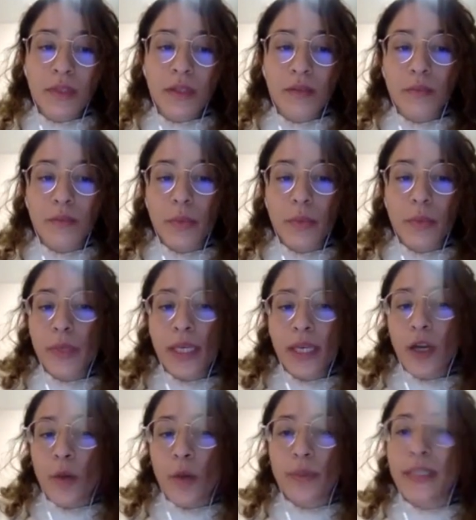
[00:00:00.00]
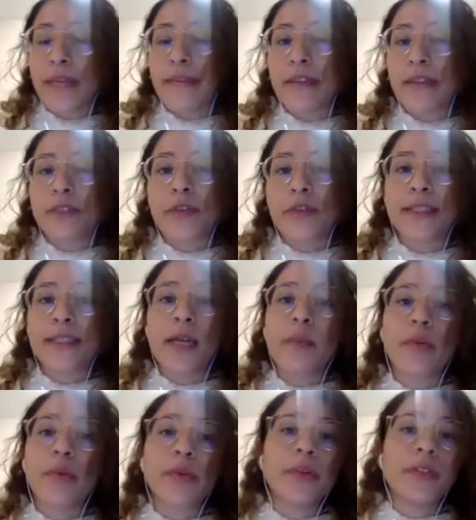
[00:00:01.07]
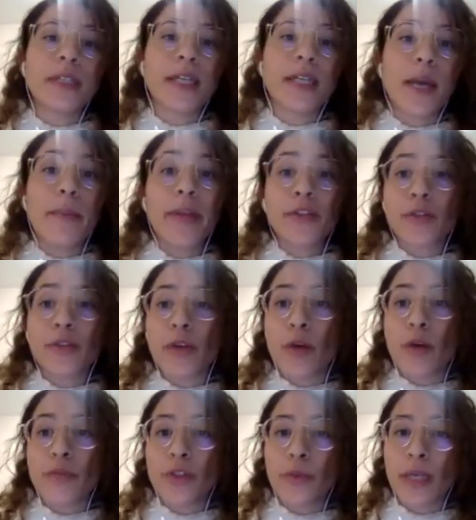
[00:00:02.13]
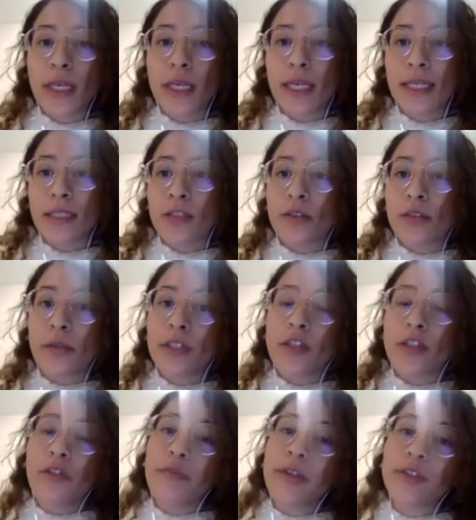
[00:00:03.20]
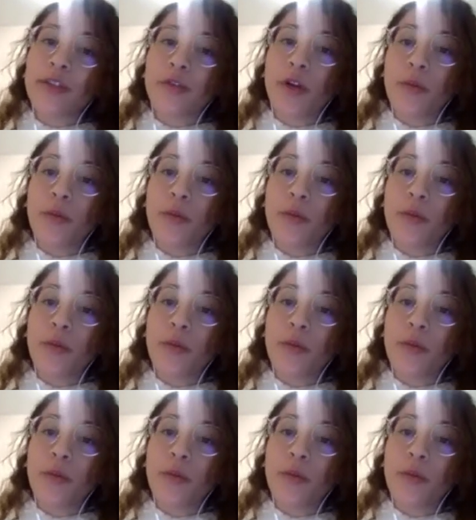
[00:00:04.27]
we can obtain this, for example, using a metronome. So we can get a series of metronome